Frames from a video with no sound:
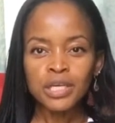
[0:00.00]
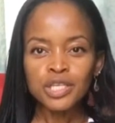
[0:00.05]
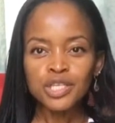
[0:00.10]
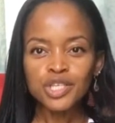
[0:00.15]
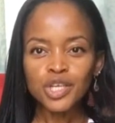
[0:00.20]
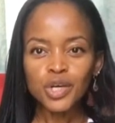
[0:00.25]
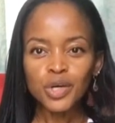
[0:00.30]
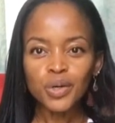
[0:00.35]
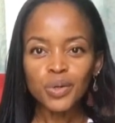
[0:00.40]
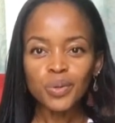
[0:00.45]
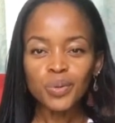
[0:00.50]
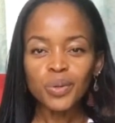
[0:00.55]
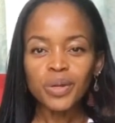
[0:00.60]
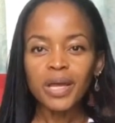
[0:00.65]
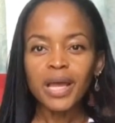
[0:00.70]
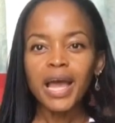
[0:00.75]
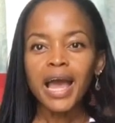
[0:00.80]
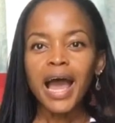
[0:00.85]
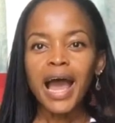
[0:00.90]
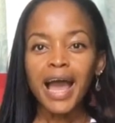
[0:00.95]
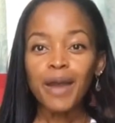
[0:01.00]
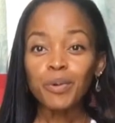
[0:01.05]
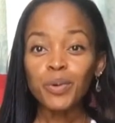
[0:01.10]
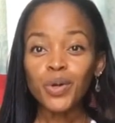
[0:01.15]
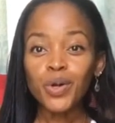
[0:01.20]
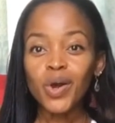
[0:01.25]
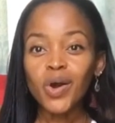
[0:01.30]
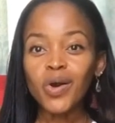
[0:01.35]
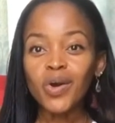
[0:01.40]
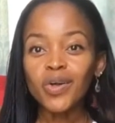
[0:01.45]
So I will
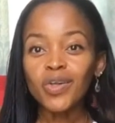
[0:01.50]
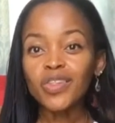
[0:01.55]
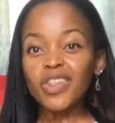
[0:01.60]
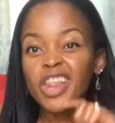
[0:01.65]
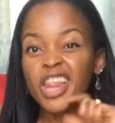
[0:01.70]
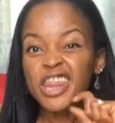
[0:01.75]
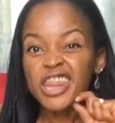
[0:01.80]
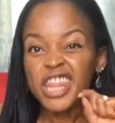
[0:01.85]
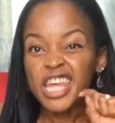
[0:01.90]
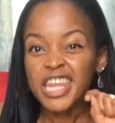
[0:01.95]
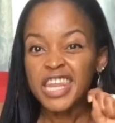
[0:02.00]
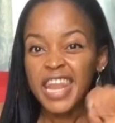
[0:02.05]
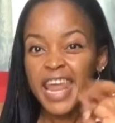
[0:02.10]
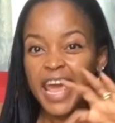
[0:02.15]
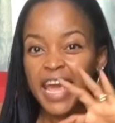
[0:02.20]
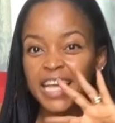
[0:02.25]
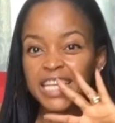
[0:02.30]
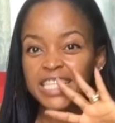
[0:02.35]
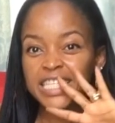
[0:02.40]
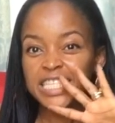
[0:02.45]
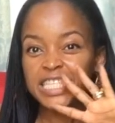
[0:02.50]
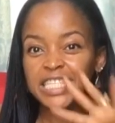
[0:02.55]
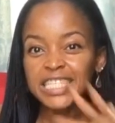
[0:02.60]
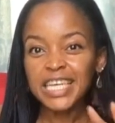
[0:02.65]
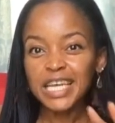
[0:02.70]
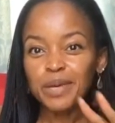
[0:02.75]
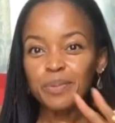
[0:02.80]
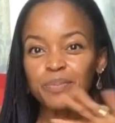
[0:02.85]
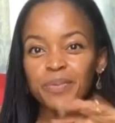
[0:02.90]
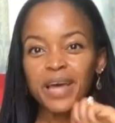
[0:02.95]
call the next
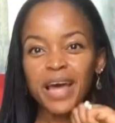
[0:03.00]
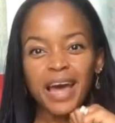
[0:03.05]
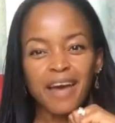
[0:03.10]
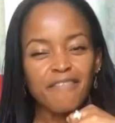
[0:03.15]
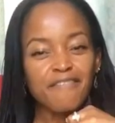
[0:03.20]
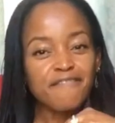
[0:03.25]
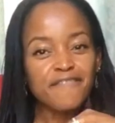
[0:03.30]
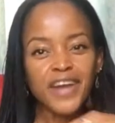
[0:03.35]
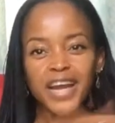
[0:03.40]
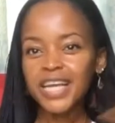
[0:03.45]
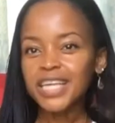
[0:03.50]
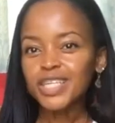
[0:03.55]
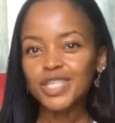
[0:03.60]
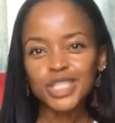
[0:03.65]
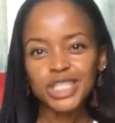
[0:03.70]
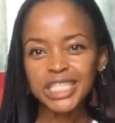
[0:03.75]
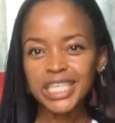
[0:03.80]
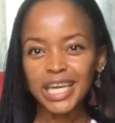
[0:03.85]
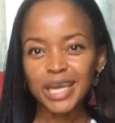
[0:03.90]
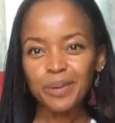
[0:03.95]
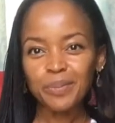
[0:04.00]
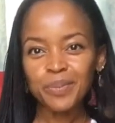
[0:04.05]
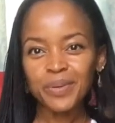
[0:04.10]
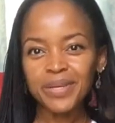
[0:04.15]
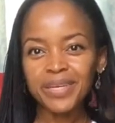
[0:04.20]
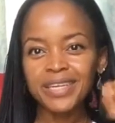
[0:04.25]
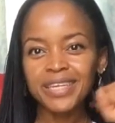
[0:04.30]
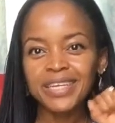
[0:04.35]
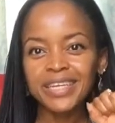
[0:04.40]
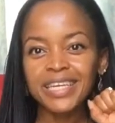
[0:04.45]
tip a final tip,
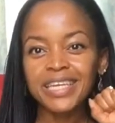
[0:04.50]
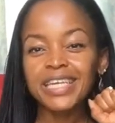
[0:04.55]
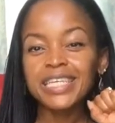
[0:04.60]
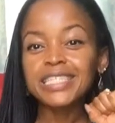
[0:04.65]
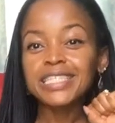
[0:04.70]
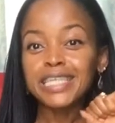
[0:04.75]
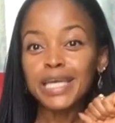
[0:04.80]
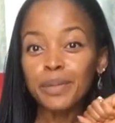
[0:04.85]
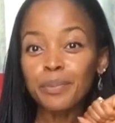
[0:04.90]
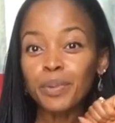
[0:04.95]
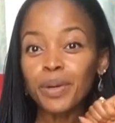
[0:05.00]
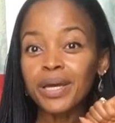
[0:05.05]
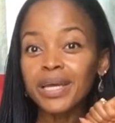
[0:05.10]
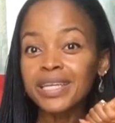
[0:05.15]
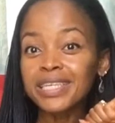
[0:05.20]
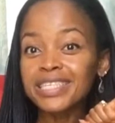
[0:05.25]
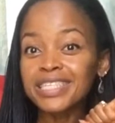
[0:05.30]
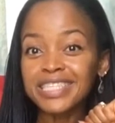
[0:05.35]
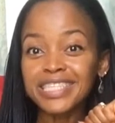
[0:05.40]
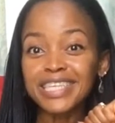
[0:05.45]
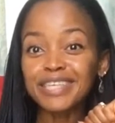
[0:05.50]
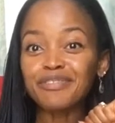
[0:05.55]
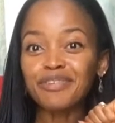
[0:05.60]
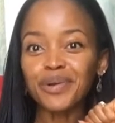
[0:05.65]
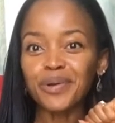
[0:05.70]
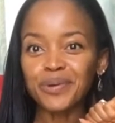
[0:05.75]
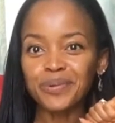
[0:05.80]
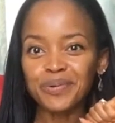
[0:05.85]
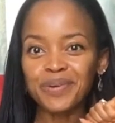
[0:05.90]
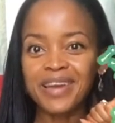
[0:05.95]
tip 0.
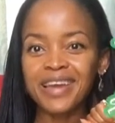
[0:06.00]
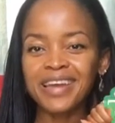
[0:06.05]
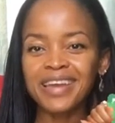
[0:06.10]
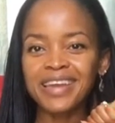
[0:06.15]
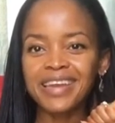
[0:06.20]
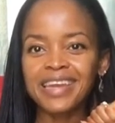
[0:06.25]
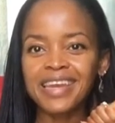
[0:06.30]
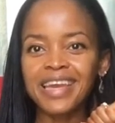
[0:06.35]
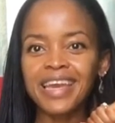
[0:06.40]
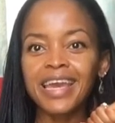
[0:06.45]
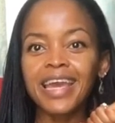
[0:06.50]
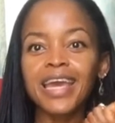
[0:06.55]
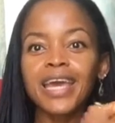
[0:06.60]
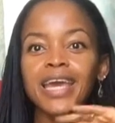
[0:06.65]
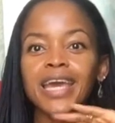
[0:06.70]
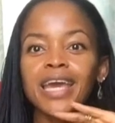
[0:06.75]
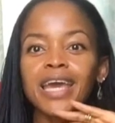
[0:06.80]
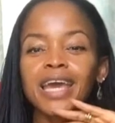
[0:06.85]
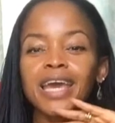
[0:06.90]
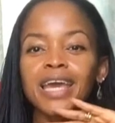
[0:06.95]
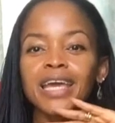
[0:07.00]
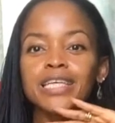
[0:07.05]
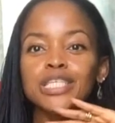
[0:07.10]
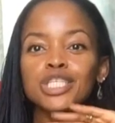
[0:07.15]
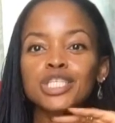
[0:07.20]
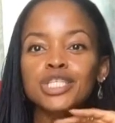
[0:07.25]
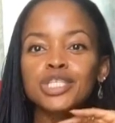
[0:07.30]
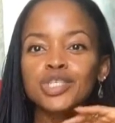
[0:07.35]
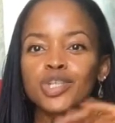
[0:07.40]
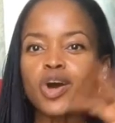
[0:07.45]

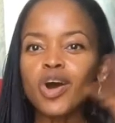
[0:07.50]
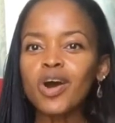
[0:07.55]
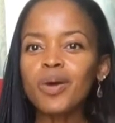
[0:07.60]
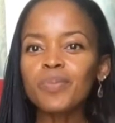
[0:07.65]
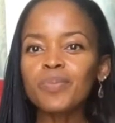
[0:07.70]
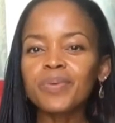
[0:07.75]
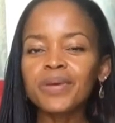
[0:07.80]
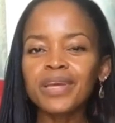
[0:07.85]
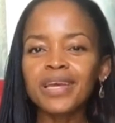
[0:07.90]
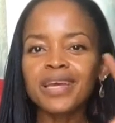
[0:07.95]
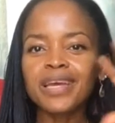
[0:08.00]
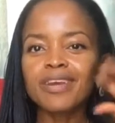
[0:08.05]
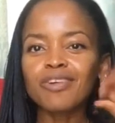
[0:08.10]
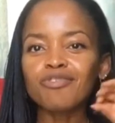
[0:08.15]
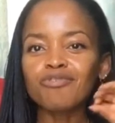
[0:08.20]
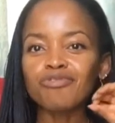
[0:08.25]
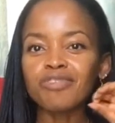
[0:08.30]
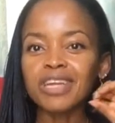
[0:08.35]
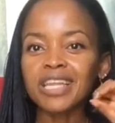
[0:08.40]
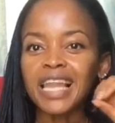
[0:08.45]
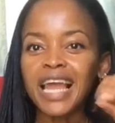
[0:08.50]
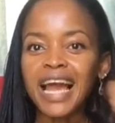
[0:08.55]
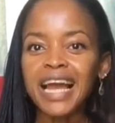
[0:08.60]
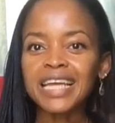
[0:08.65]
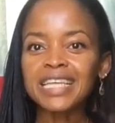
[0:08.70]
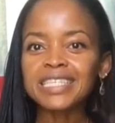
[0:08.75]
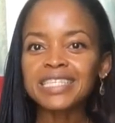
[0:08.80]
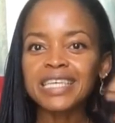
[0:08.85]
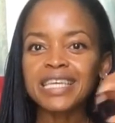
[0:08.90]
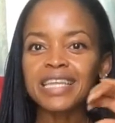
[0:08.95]
Stop
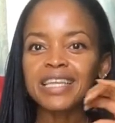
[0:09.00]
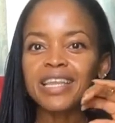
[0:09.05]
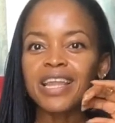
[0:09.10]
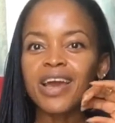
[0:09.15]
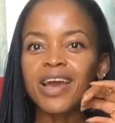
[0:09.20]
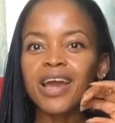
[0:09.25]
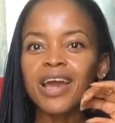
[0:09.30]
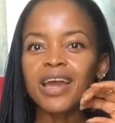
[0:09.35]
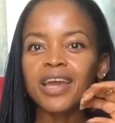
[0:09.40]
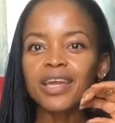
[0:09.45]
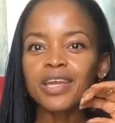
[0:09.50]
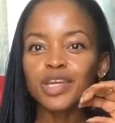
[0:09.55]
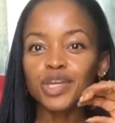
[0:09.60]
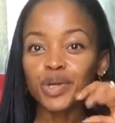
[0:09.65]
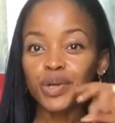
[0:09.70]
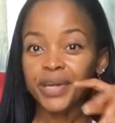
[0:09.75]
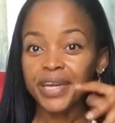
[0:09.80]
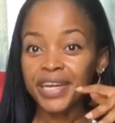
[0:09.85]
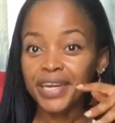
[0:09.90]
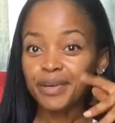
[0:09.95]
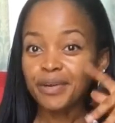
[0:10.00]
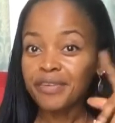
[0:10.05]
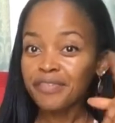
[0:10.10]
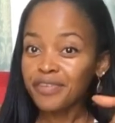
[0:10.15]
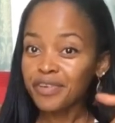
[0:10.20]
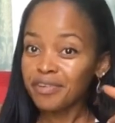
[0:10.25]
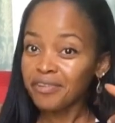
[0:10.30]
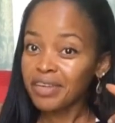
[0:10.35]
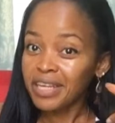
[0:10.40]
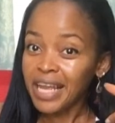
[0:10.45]
relaxing your hair if
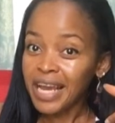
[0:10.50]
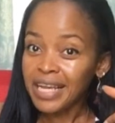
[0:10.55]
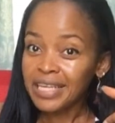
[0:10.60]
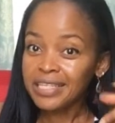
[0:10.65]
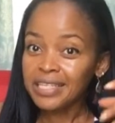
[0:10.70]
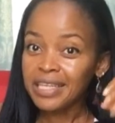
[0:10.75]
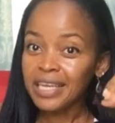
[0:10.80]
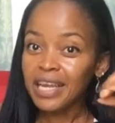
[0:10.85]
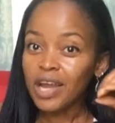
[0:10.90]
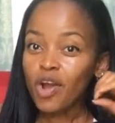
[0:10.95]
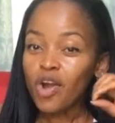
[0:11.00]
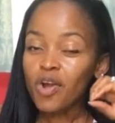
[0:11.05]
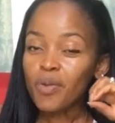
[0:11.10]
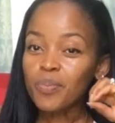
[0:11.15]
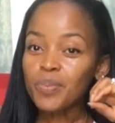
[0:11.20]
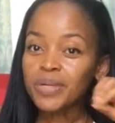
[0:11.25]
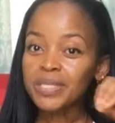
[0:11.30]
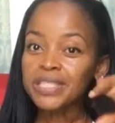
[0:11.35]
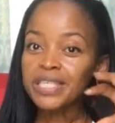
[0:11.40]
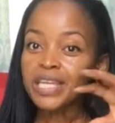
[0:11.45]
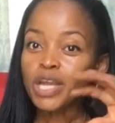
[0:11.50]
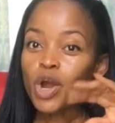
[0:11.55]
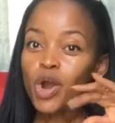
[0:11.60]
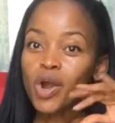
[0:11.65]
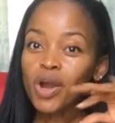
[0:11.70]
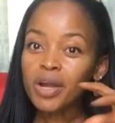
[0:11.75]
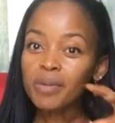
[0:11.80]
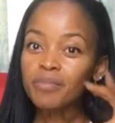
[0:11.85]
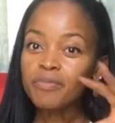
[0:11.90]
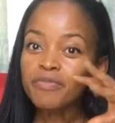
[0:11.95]
you're relaxing it or putting
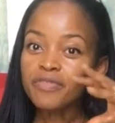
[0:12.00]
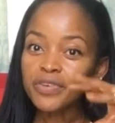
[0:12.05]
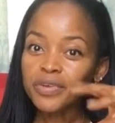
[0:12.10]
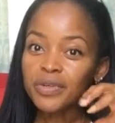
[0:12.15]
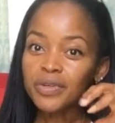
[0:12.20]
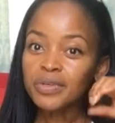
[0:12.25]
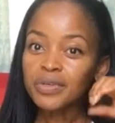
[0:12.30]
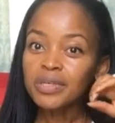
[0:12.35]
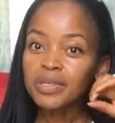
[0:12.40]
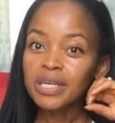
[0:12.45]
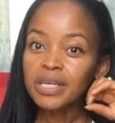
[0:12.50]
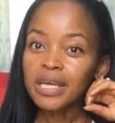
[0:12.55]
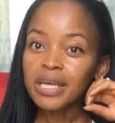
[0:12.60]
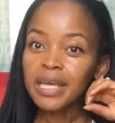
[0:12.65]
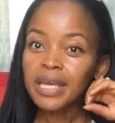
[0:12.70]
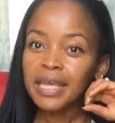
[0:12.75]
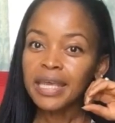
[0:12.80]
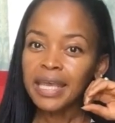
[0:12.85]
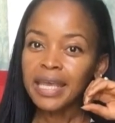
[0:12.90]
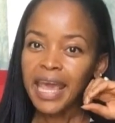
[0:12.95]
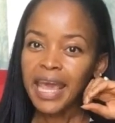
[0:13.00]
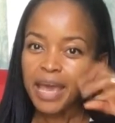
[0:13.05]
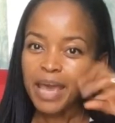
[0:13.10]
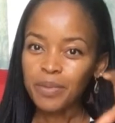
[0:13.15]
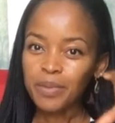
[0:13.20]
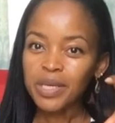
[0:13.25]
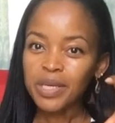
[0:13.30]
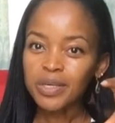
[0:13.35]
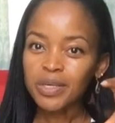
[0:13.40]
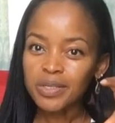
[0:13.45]
harmful
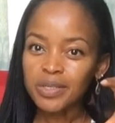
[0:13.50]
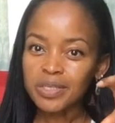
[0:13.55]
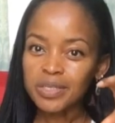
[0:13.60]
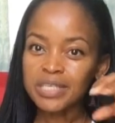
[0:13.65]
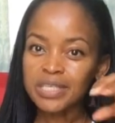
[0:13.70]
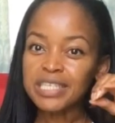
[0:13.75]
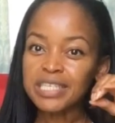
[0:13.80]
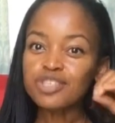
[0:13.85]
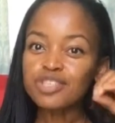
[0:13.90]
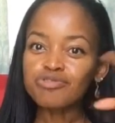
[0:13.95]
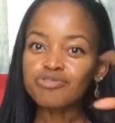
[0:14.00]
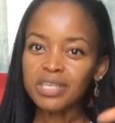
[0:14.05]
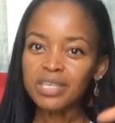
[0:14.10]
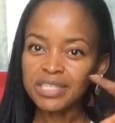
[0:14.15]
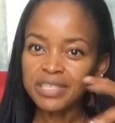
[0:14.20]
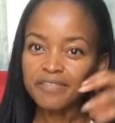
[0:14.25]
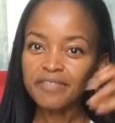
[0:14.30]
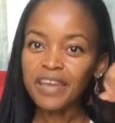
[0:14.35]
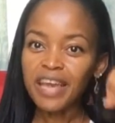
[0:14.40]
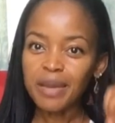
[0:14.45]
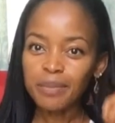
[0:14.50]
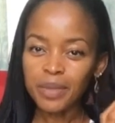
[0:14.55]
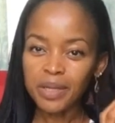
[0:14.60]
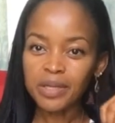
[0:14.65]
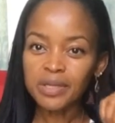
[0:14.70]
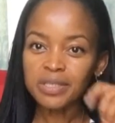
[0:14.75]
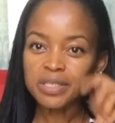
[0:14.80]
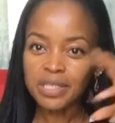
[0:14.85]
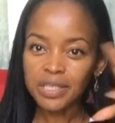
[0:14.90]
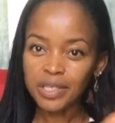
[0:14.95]
chemicals, destructive
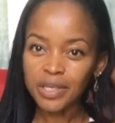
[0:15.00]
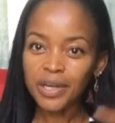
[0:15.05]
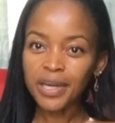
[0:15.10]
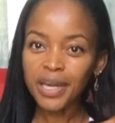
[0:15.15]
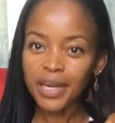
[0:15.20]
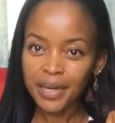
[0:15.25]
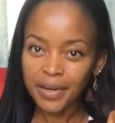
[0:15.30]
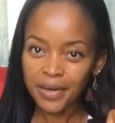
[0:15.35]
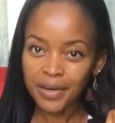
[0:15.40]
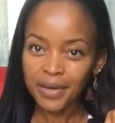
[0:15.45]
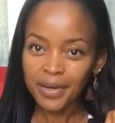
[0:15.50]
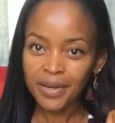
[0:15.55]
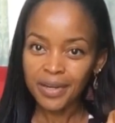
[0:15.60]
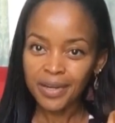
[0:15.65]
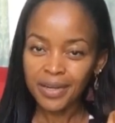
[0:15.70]
chemicals in your hair.